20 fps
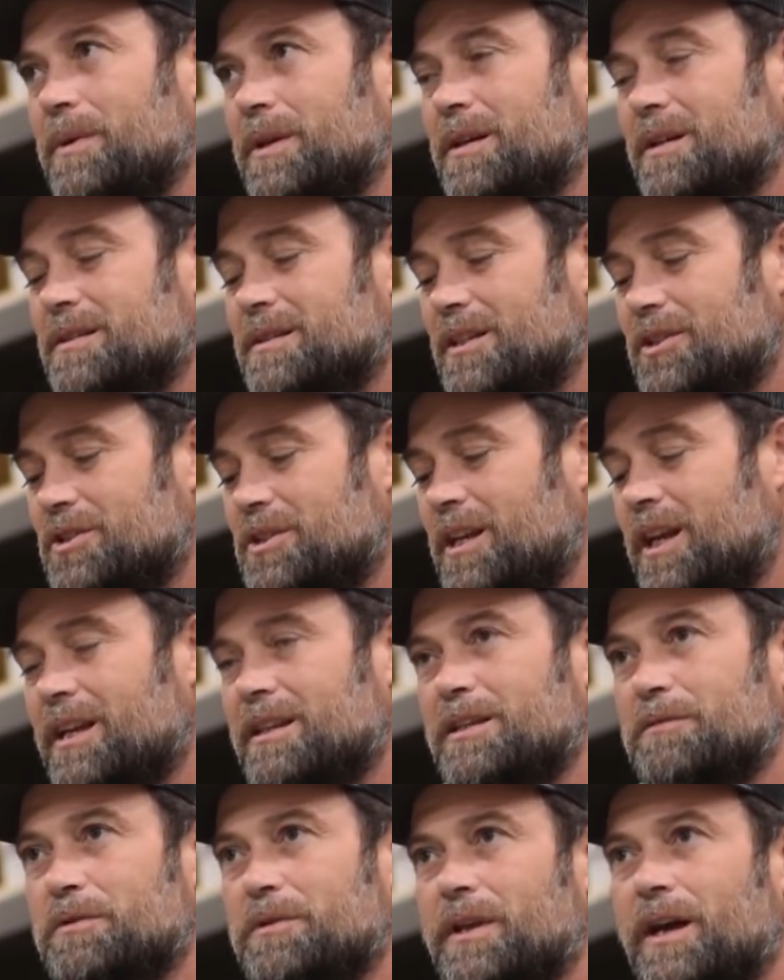because I just
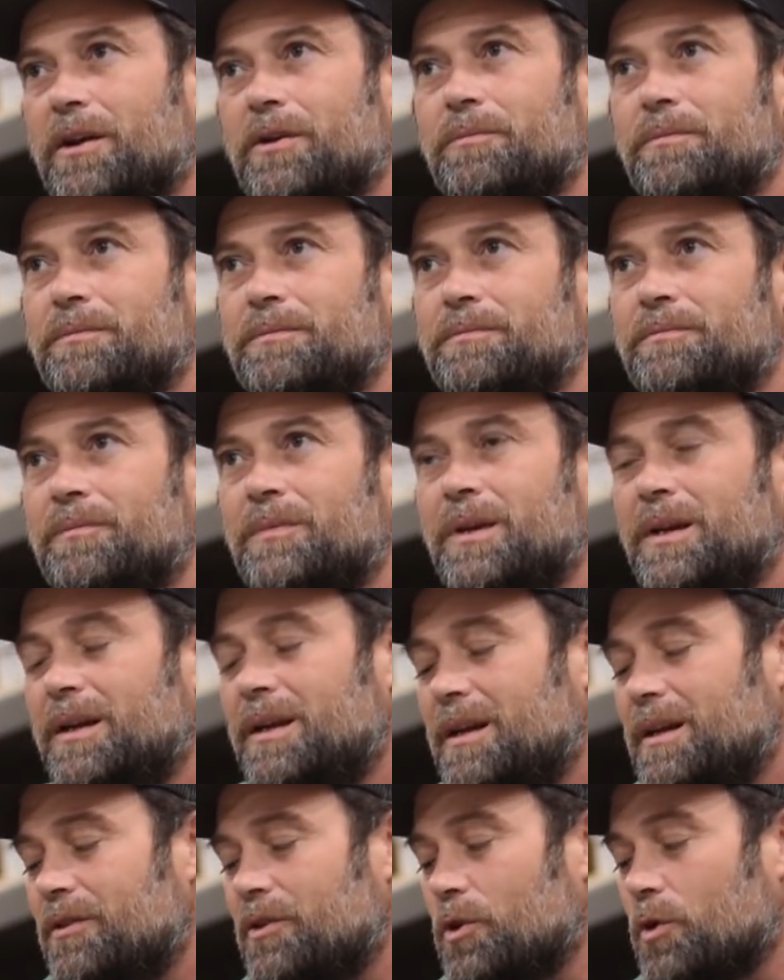can't live without them.
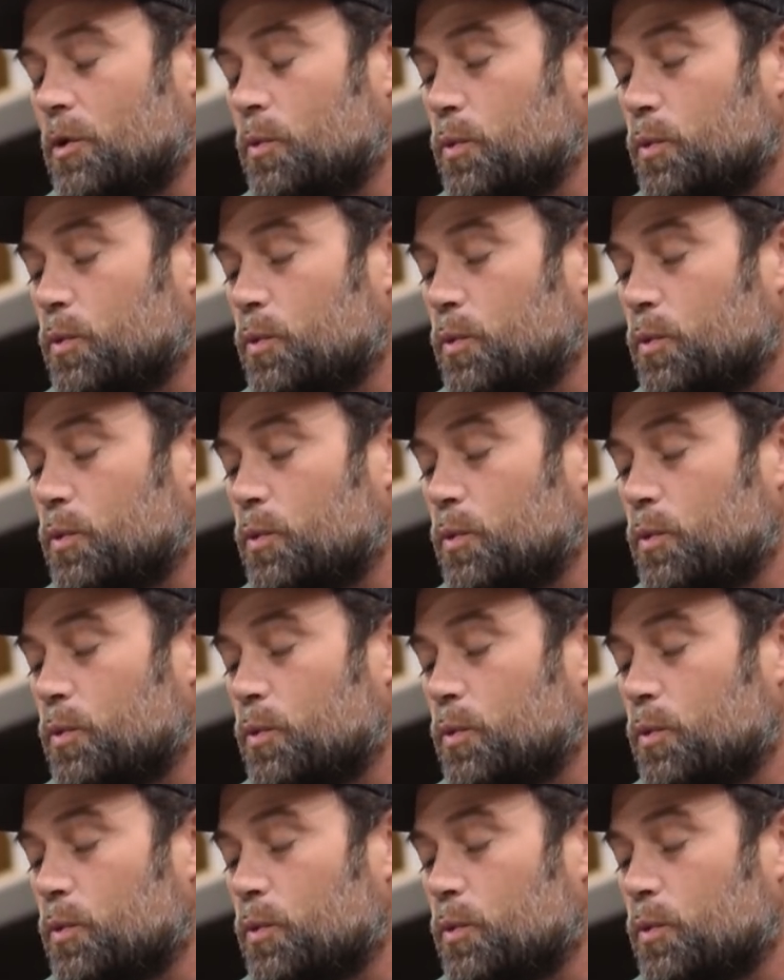They're